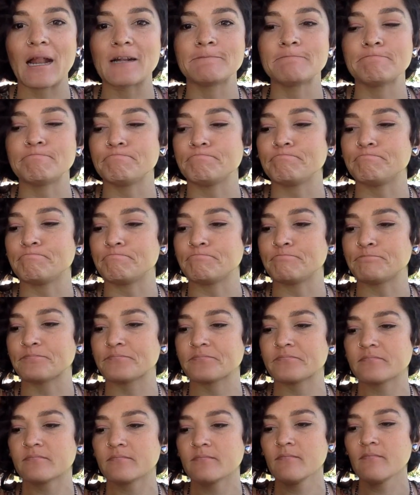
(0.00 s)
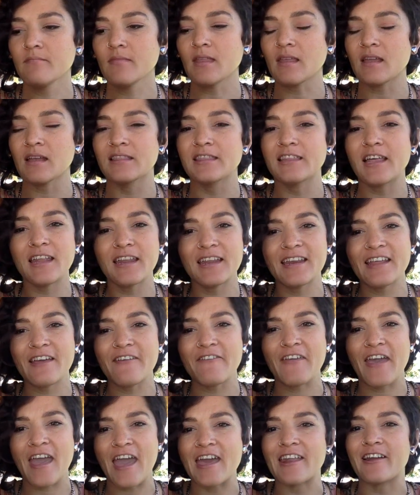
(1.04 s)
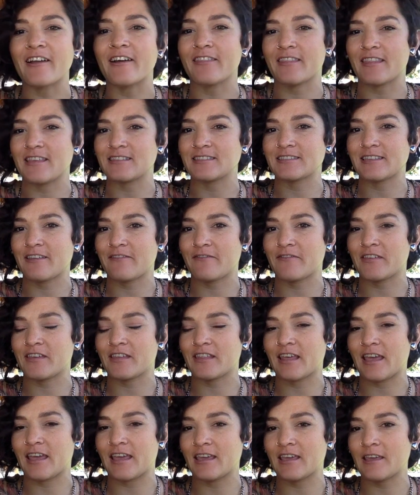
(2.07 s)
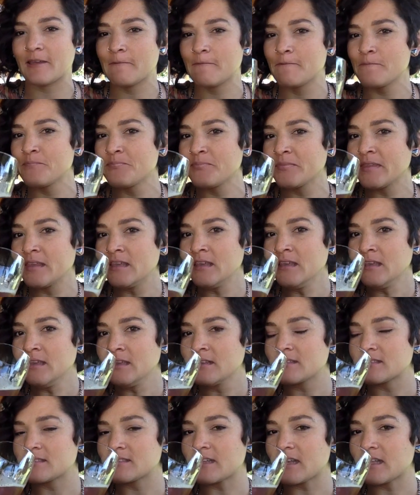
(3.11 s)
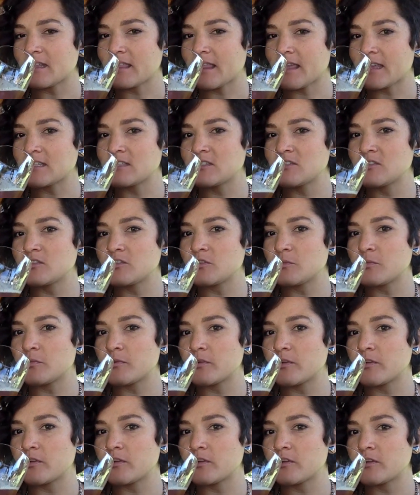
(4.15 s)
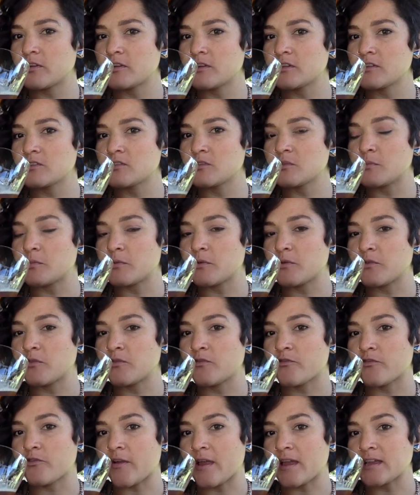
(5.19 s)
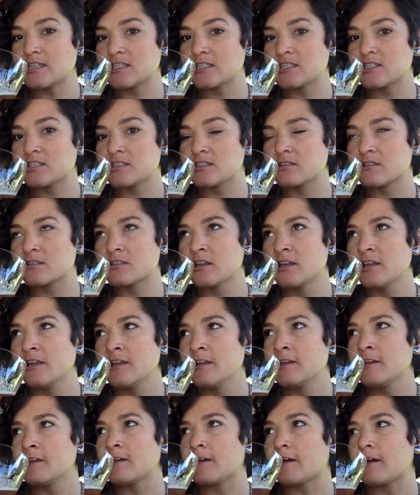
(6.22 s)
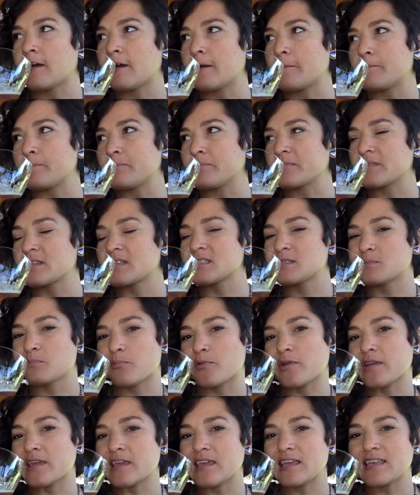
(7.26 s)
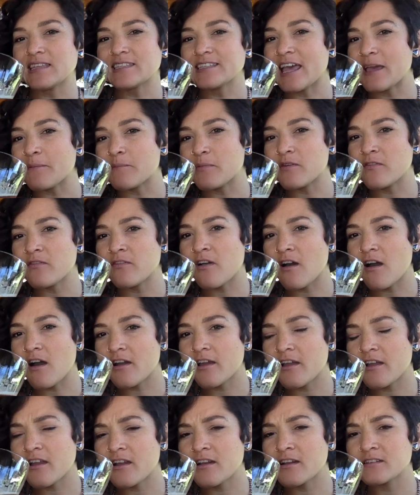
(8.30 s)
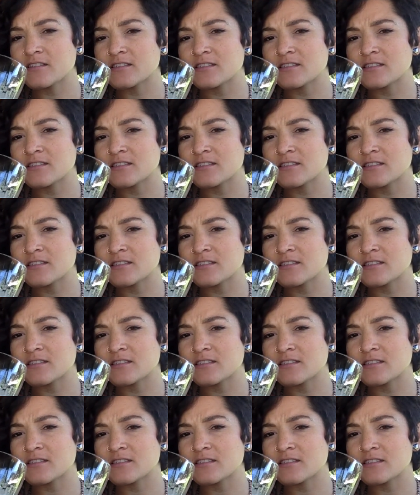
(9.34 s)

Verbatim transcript: Mm. Not enough head on this, I feel like. It's not like super, super fresh, um, springy type of lager.